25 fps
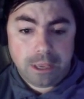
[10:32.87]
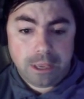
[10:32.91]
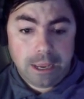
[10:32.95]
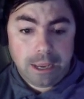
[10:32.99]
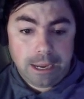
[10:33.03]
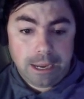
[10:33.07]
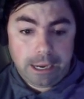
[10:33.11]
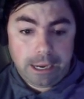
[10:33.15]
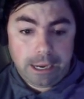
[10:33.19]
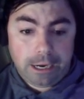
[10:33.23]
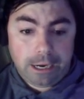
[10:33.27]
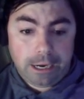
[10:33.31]

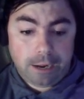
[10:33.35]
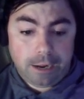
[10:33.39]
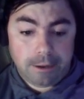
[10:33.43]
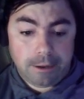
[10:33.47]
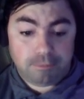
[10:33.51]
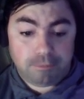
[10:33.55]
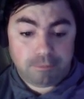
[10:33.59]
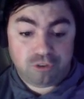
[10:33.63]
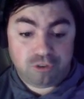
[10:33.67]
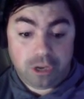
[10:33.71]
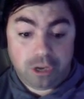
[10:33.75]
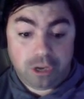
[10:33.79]
and I
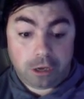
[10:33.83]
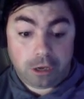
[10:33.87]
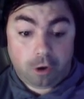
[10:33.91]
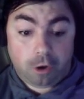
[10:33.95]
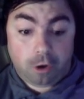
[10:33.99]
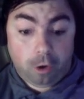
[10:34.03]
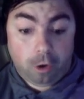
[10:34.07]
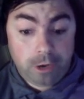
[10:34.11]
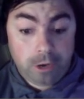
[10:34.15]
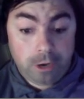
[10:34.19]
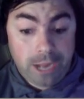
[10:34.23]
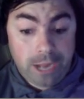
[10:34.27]
am seeing
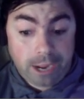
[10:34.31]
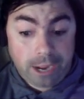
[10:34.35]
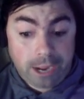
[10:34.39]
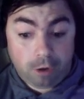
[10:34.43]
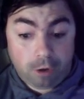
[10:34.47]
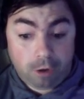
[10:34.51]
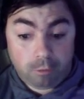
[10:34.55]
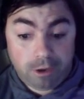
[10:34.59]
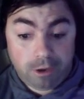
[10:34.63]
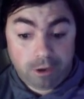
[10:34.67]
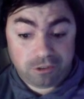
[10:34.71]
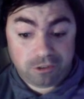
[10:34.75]
cardiac
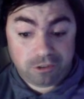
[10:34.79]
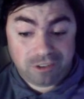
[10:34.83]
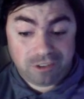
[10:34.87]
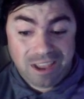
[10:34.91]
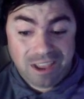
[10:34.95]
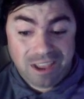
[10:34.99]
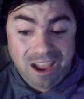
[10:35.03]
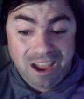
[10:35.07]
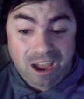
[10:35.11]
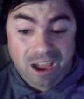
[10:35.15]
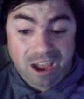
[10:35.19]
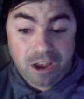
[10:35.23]
arrest,
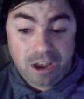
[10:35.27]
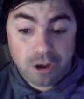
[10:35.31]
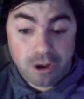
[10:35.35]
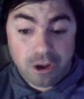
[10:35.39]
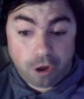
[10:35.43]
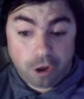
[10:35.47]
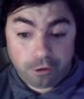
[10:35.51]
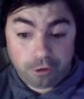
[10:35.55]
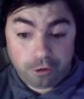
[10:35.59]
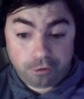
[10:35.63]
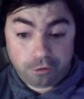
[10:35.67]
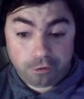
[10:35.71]

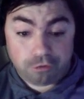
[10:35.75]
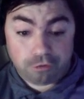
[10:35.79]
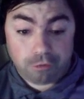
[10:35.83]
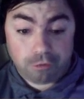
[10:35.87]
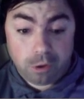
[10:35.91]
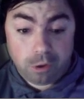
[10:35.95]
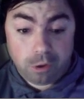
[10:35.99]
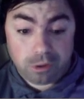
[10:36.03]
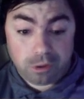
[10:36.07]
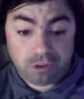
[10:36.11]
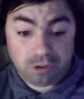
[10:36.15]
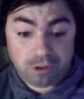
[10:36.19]
another
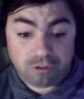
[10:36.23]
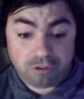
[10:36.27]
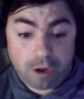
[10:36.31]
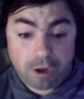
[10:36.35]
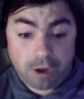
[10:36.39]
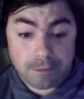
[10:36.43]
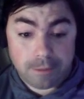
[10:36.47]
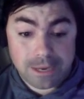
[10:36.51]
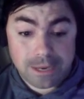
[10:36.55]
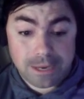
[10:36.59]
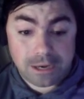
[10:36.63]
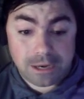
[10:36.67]
stroke, this
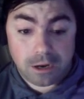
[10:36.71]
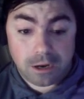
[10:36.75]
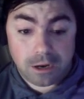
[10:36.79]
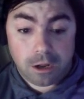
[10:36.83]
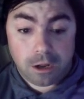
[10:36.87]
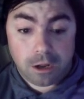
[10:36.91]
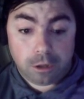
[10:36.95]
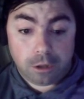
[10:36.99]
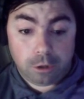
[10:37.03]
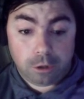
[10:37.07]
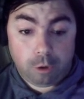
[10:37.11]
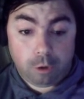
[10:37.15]
time in
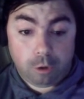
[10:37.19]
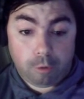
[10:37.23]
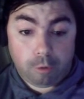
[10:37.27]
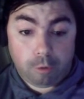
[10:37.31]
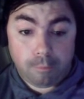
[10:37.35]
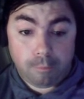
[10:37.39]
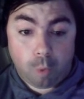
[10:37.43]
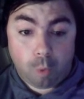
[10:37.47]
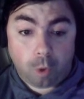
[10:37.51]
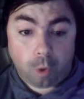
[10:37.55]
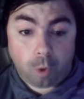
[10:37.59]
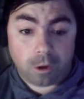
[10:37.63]
Lower
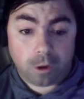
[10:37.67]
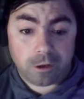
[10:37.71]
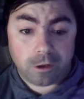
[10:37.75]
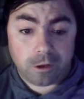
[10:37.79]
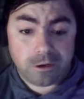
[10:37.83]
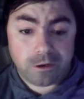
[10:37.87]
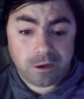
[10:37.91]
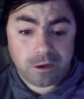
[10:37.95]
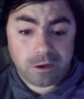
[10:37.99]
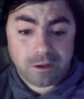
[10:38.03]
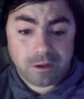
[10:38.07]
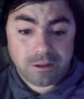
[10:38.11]

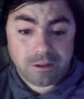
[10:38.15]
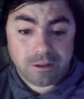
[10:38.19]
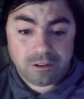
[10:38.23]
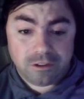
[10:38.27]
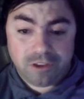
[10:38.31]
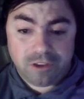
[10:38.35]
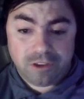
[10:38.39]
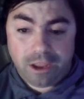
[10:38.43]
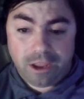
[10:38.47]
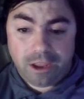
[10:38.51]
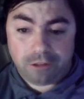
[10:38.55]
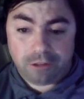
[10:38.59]
Moreland
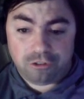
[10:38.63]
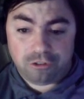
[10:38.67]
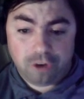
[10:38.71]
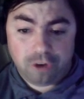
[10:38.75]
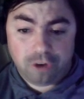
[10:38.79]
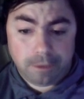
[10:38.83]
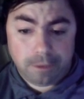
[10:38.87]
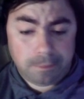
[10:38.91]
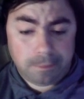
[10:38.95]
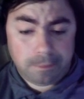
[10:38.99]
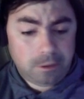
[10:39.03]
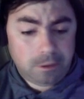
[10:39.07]

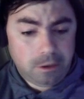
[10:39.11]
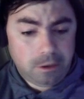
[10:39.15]
Township.